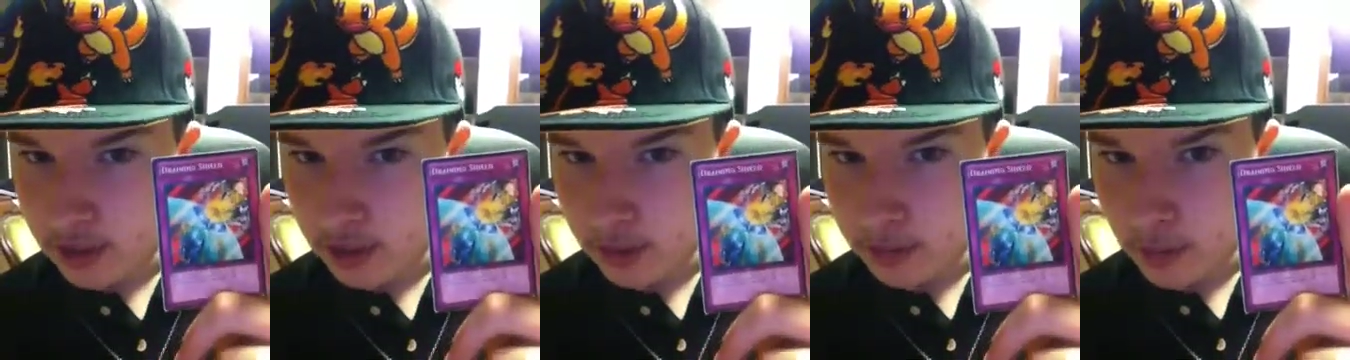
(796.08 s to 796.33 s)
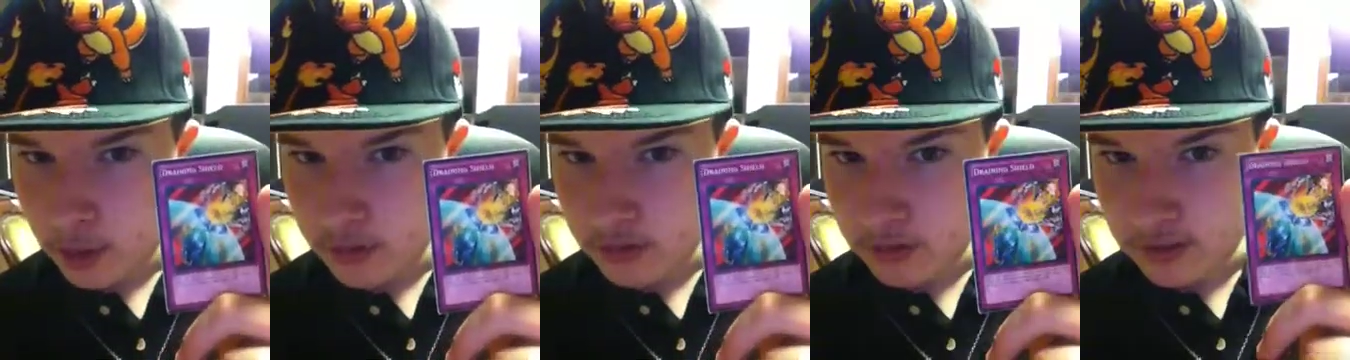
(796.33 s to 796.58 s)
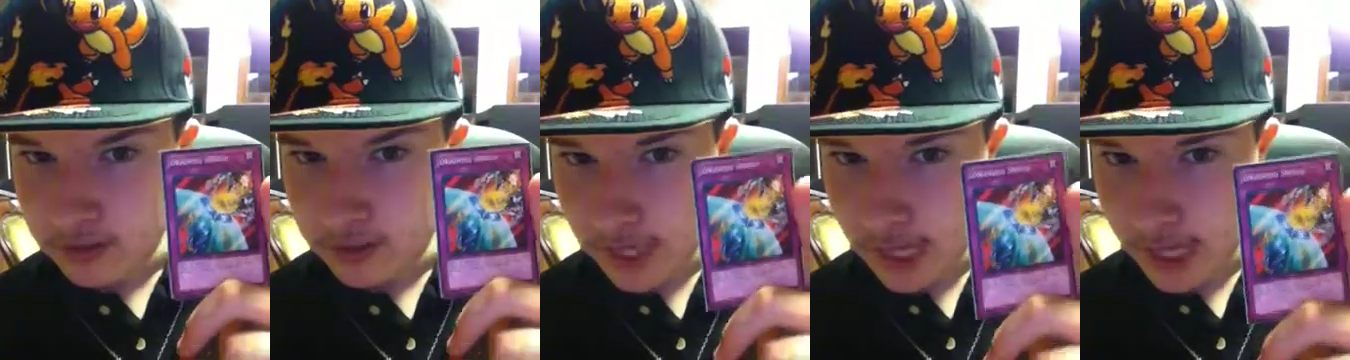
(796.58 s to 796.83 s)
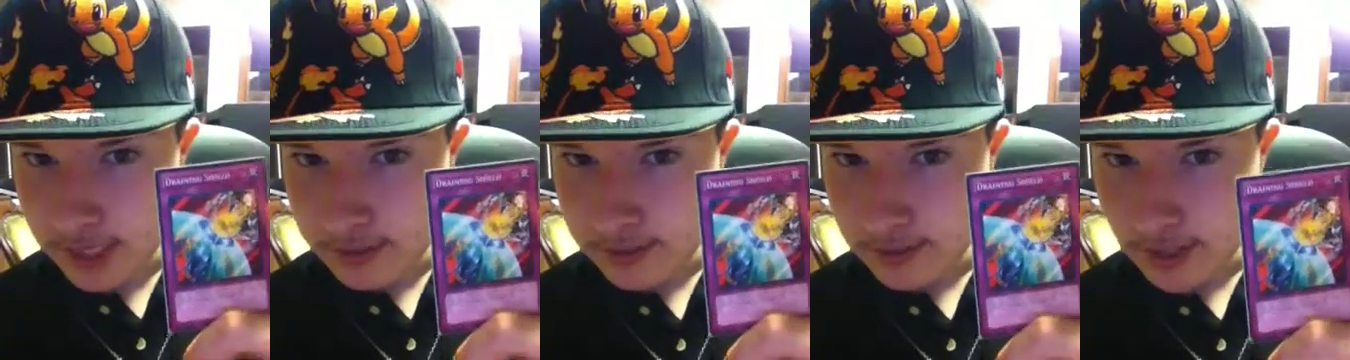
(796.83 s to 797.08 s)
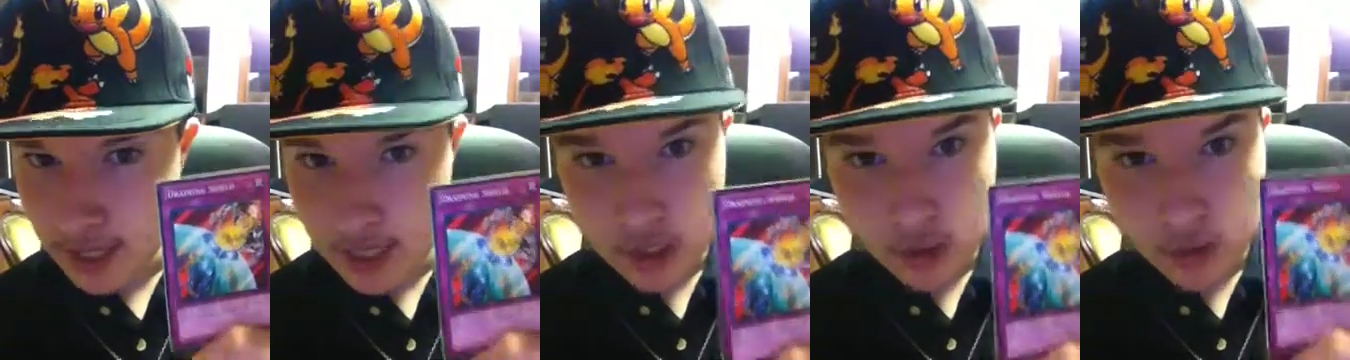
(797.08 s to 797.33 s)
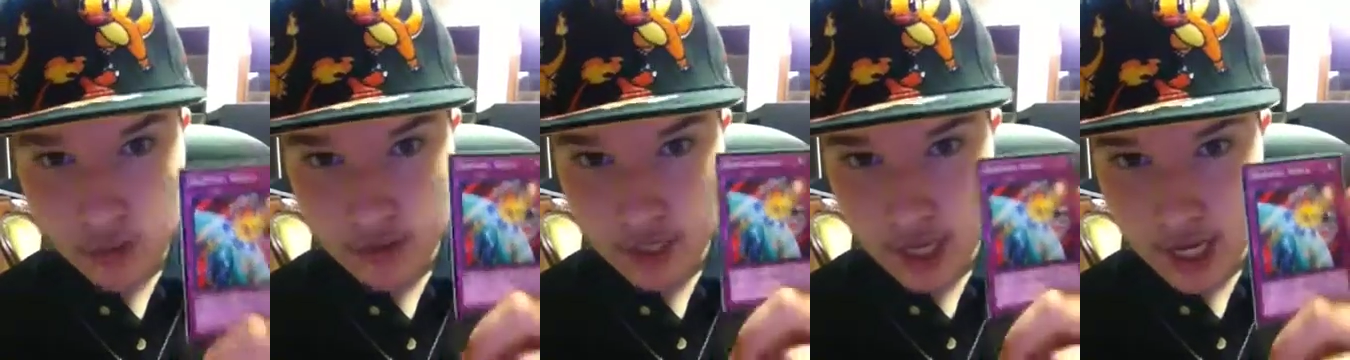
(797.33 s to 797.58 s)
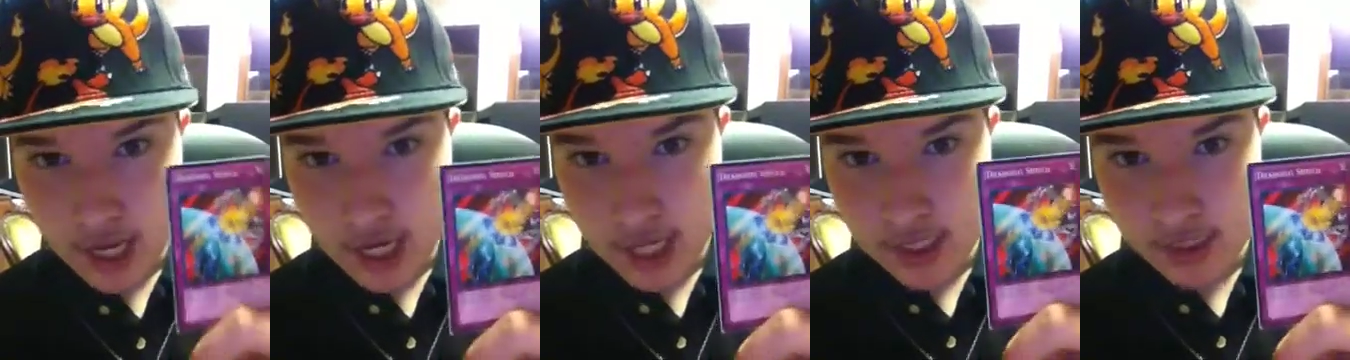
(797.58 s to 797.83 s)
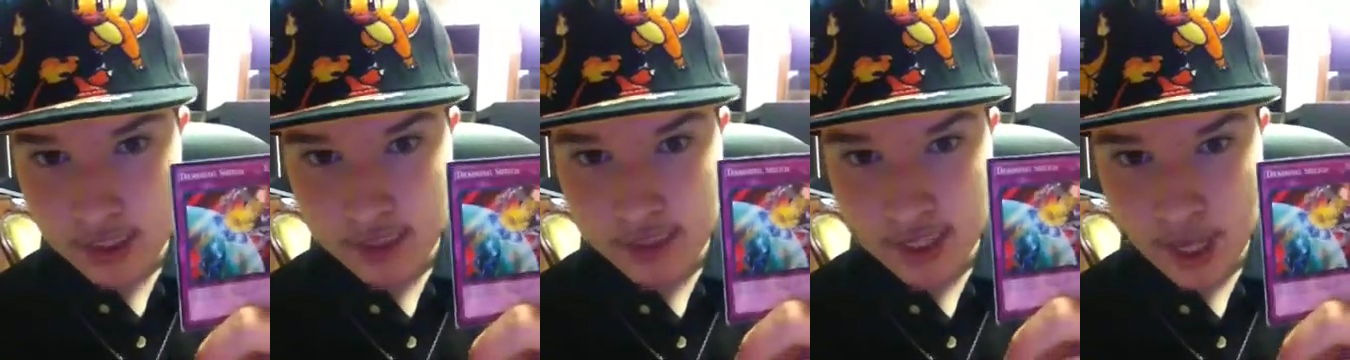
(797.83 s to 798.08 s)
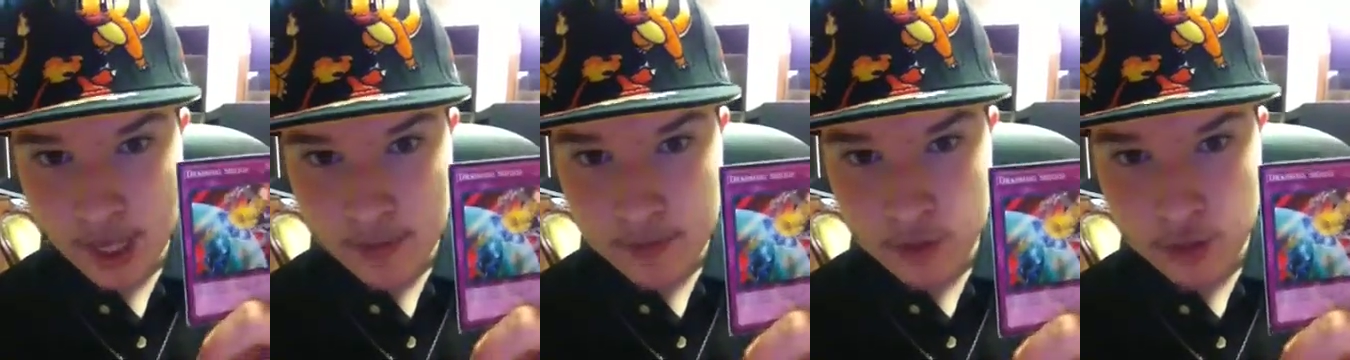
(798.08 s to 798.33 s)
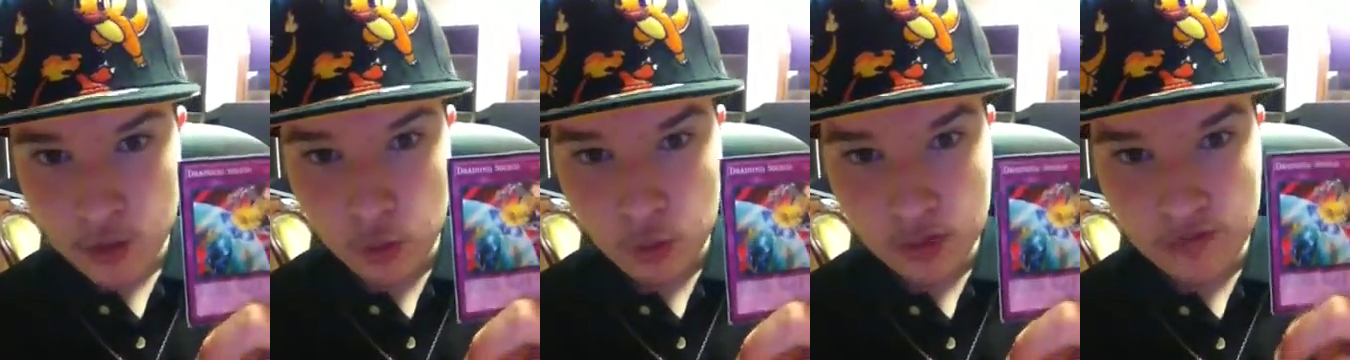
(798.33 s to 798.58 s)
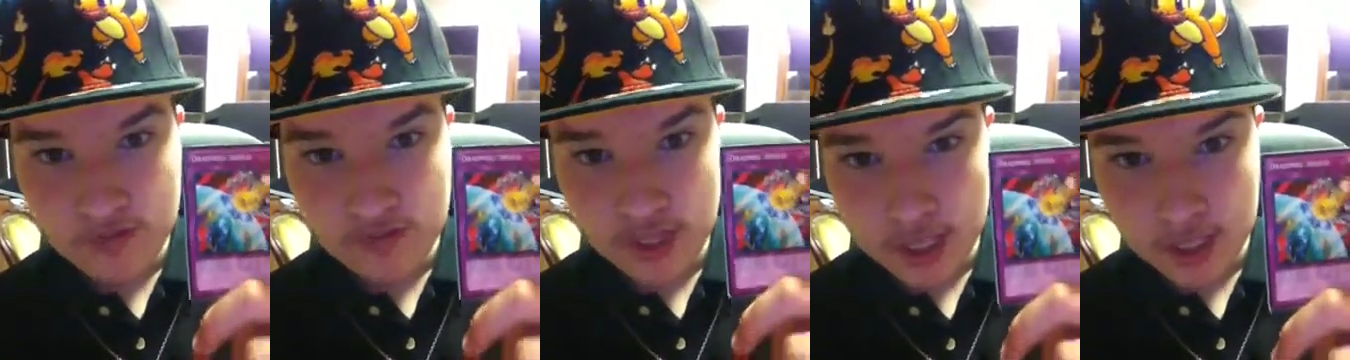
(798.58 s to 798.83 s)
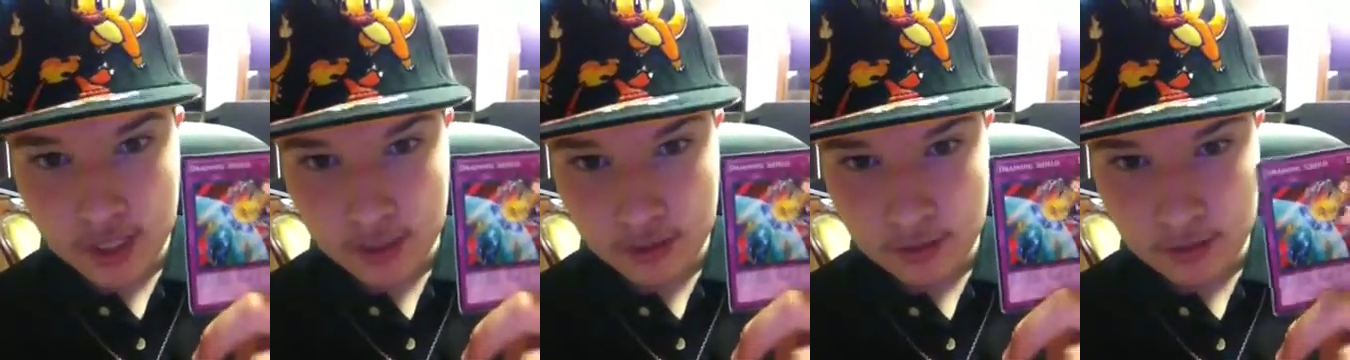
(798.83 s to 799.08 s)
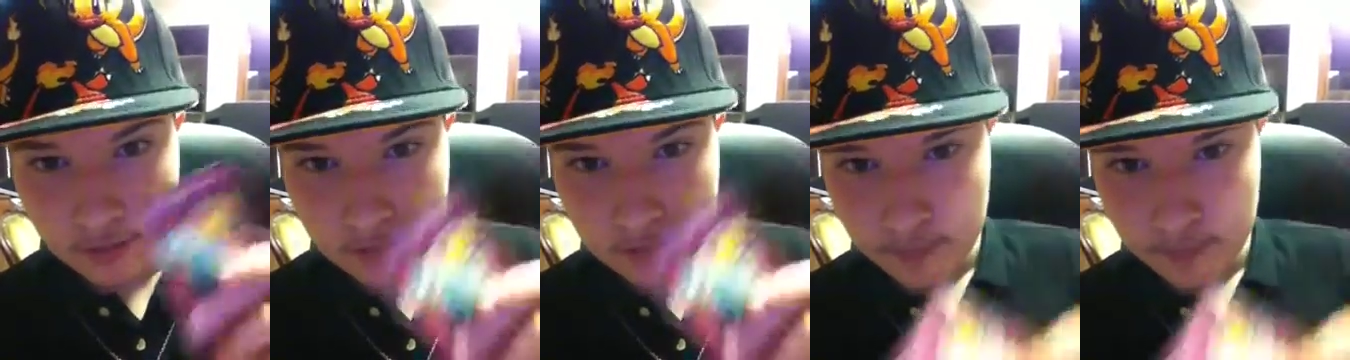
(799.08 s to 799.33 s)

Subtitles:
your opponent's attacks, and you gain the damage you would have taken.